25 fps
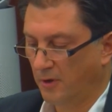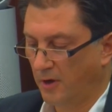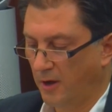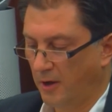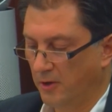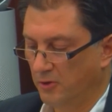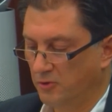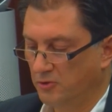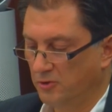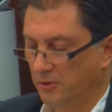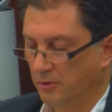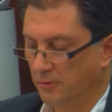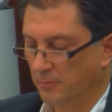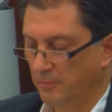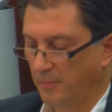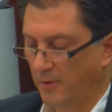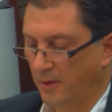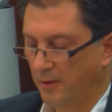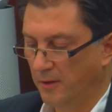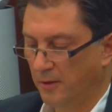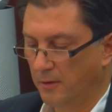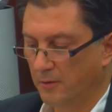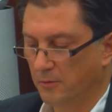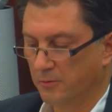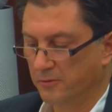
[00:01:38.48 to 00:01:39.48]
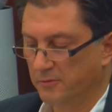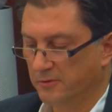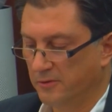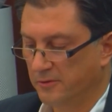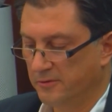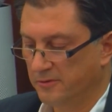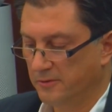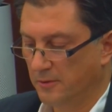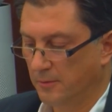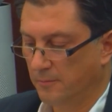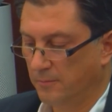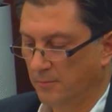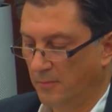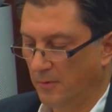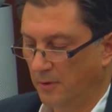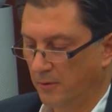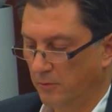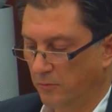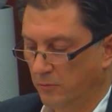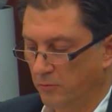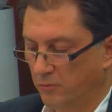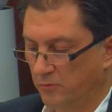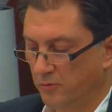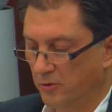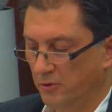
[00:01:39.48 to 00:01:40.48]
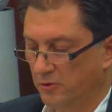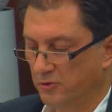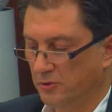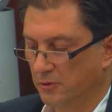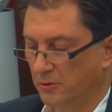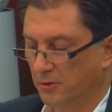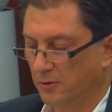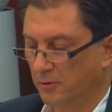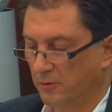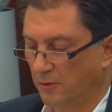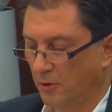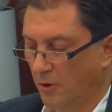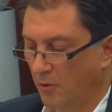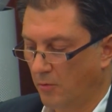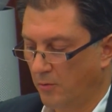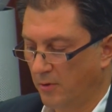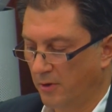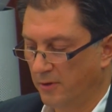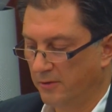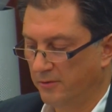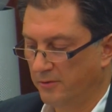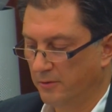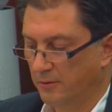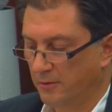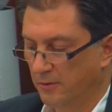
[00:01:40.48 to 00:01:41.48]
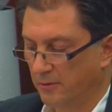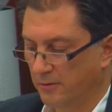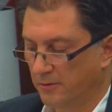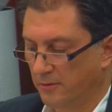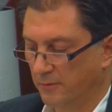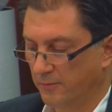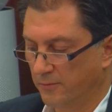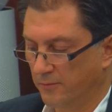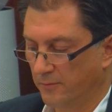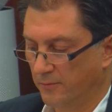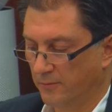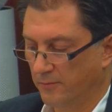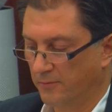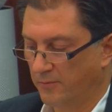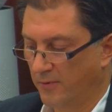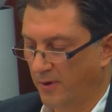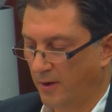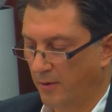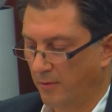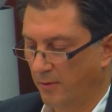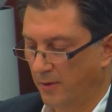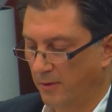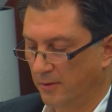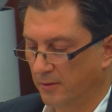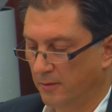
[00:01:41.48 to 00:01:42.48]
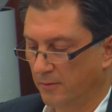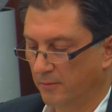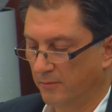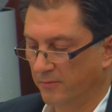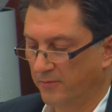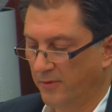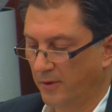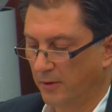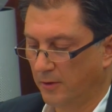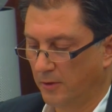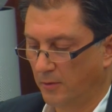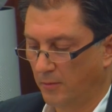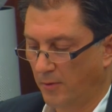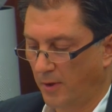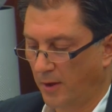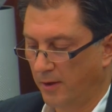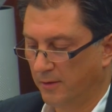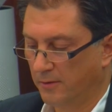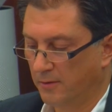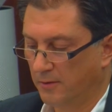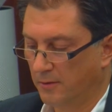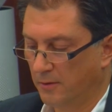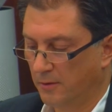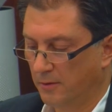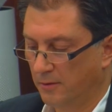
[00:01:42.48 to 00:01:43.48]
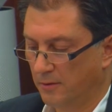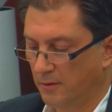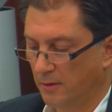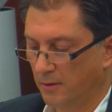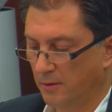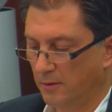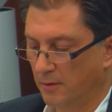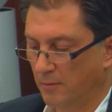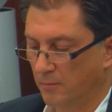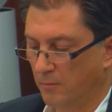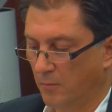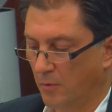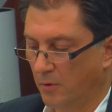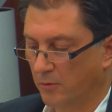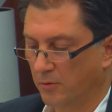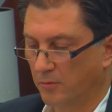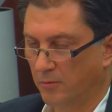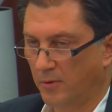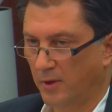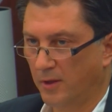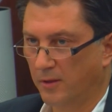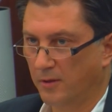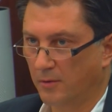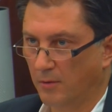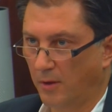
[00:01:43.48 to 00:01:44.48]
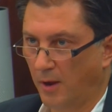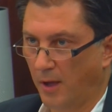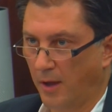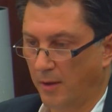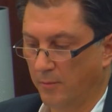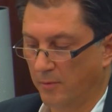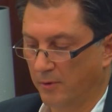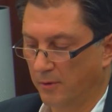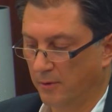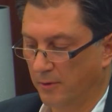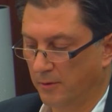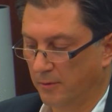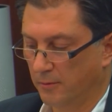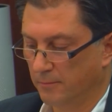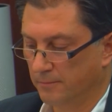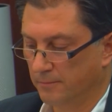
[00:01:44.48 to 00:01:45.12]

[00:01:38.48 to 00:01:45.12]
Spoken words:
hygiene, medical system, and nutrition, and lower incidence of violent and fatal accidents, and a moderate climate.